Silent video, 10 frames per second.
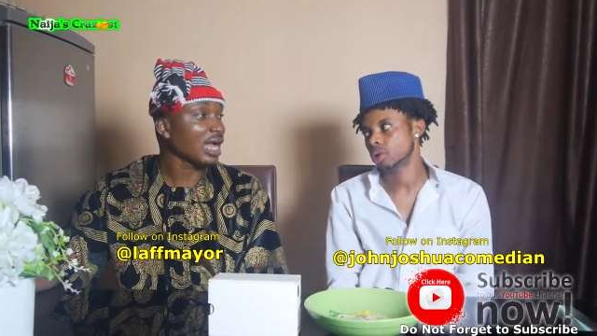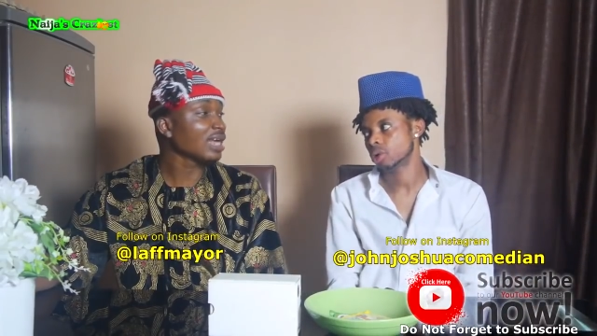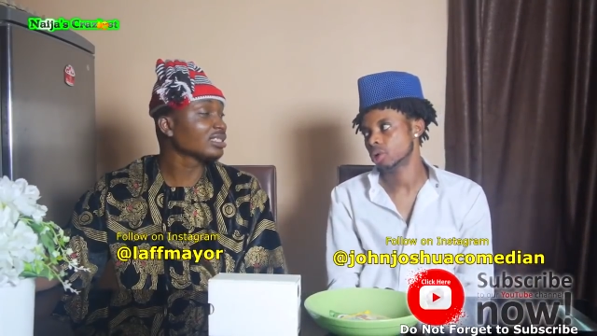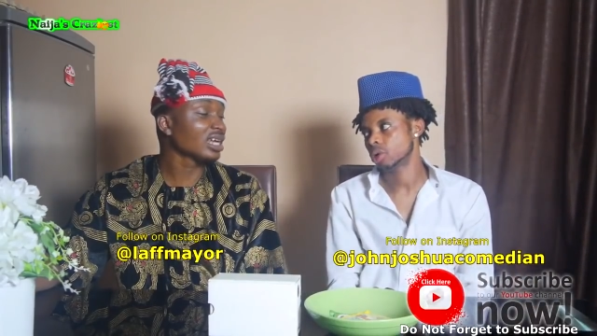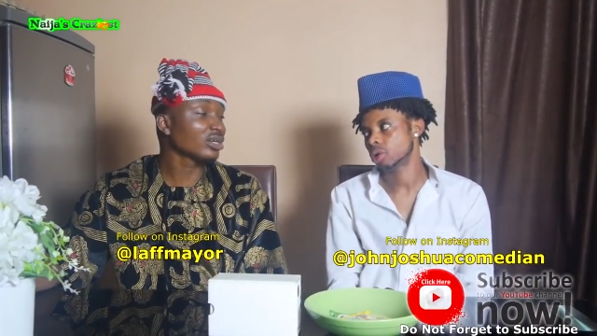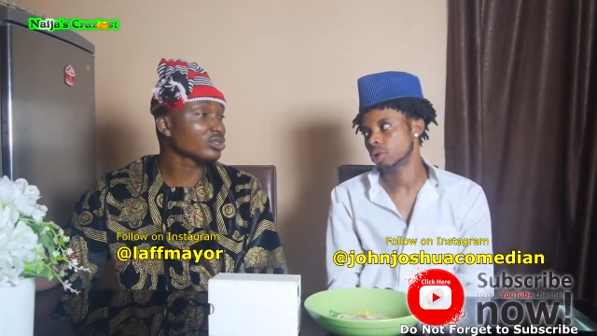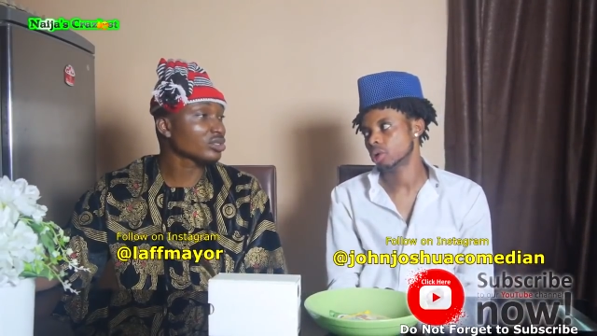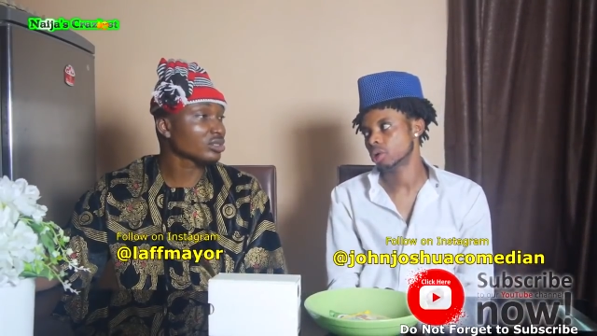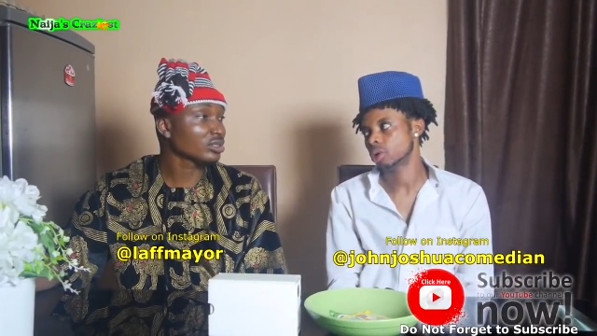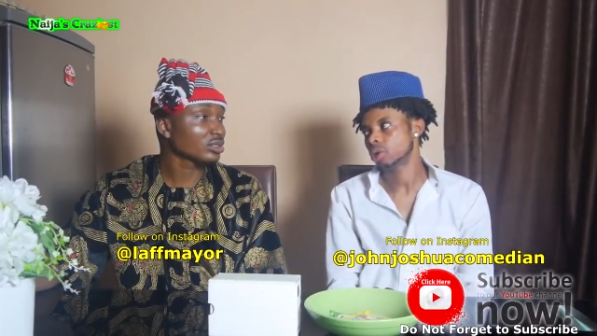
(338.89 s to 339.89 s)
Speaker 1: I doubt.
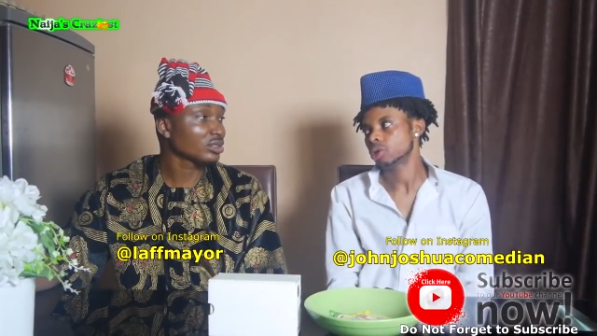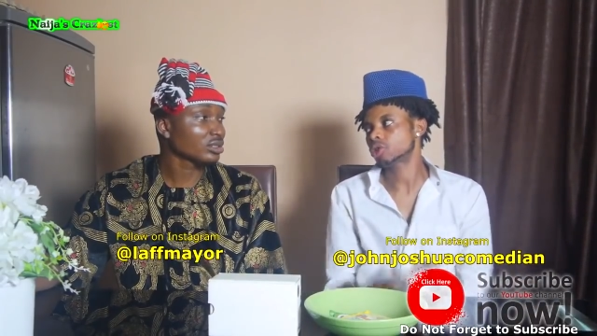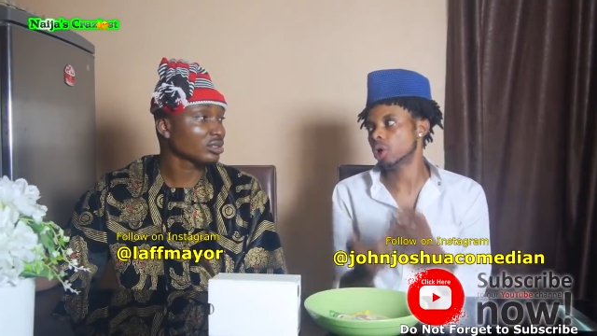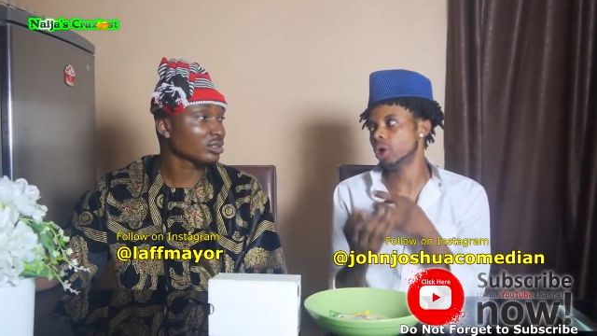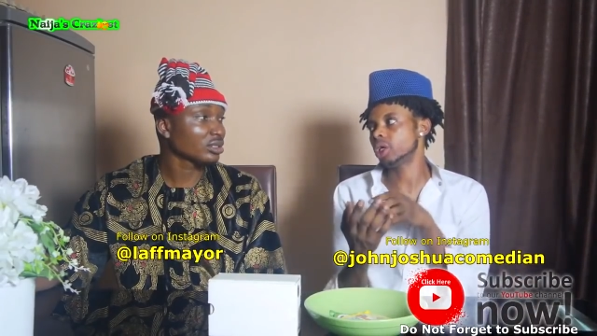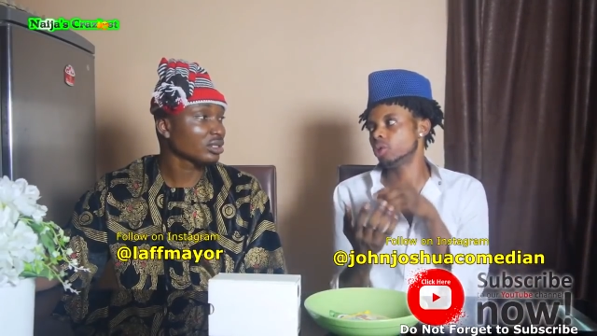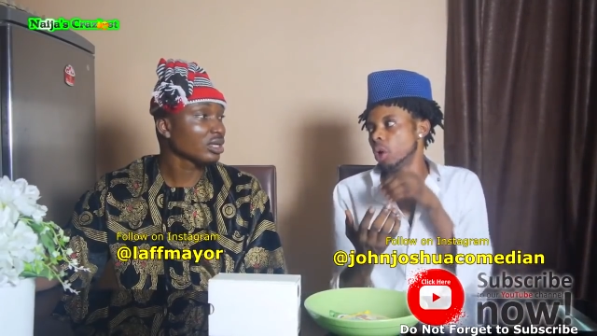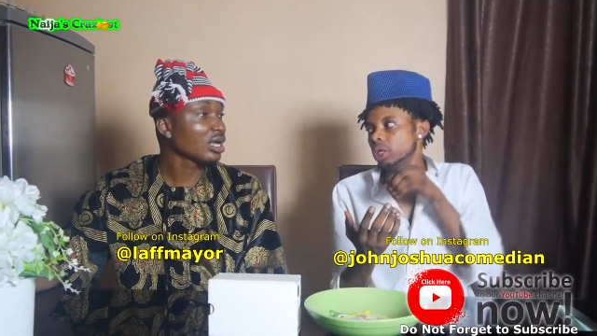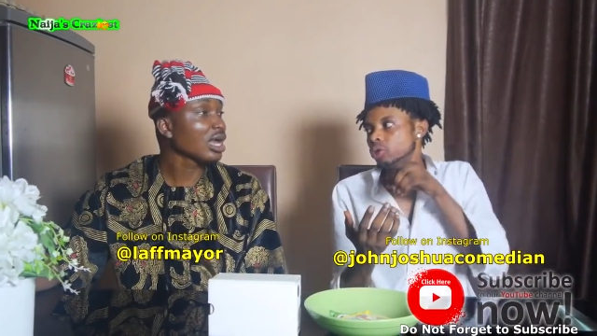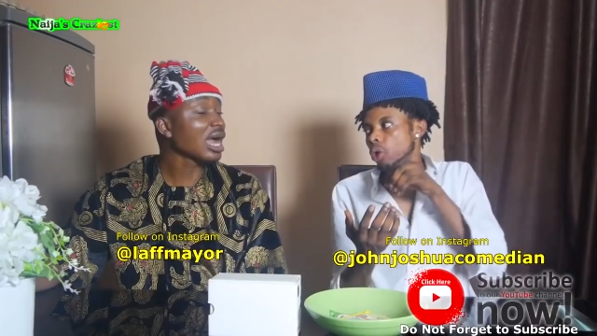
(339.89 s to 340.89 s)
So you
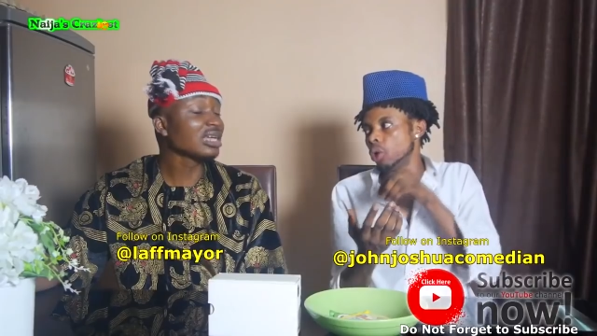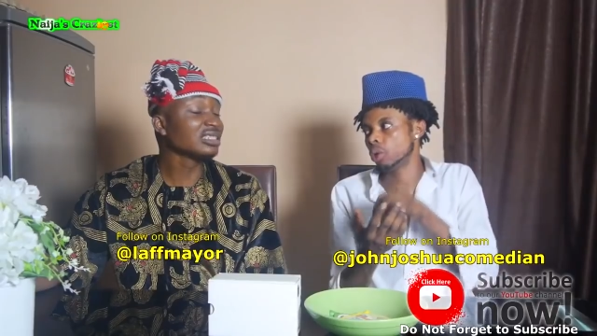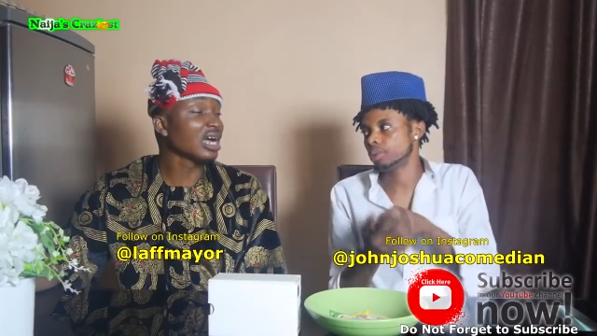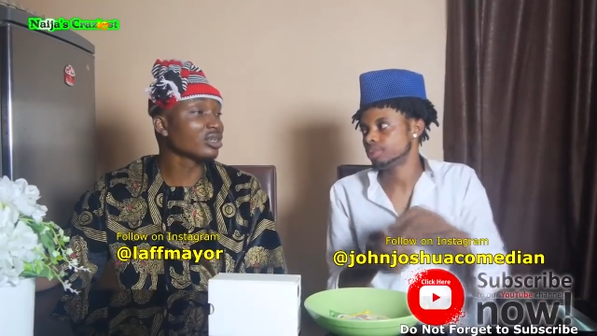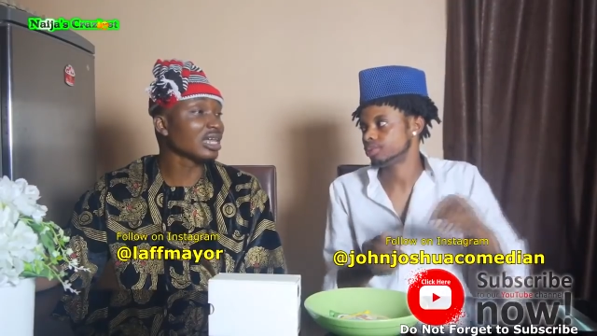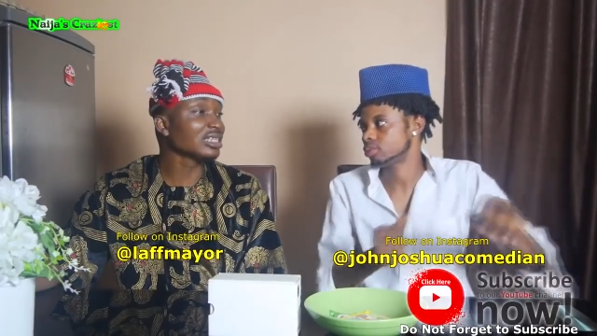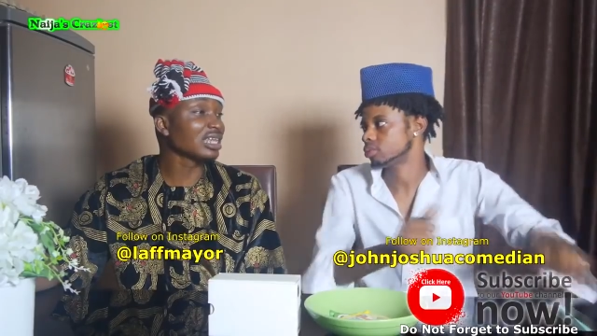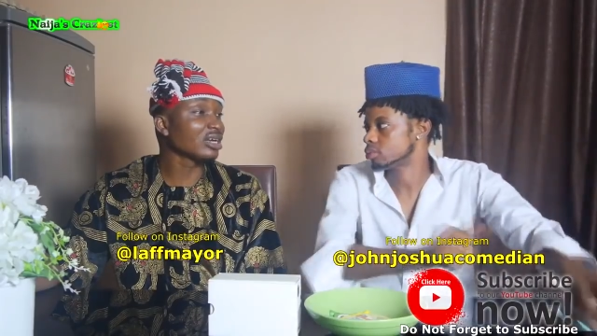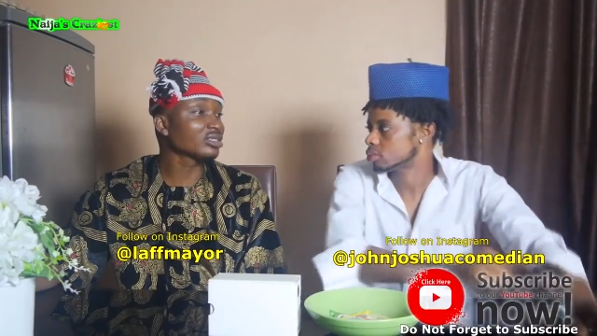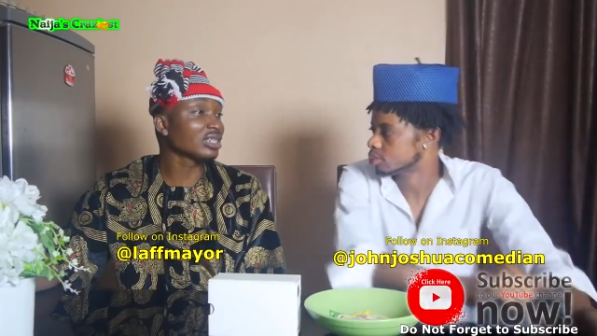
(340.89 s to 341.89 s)
want to... I doubt, I
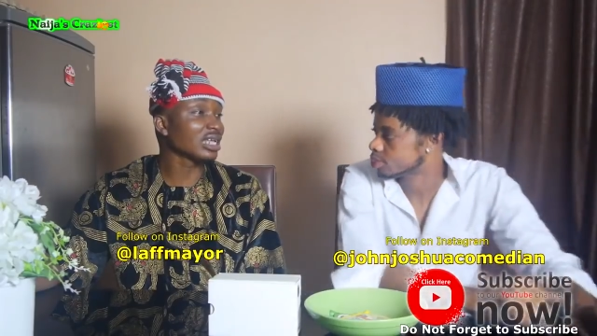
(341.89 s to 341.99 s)
doubt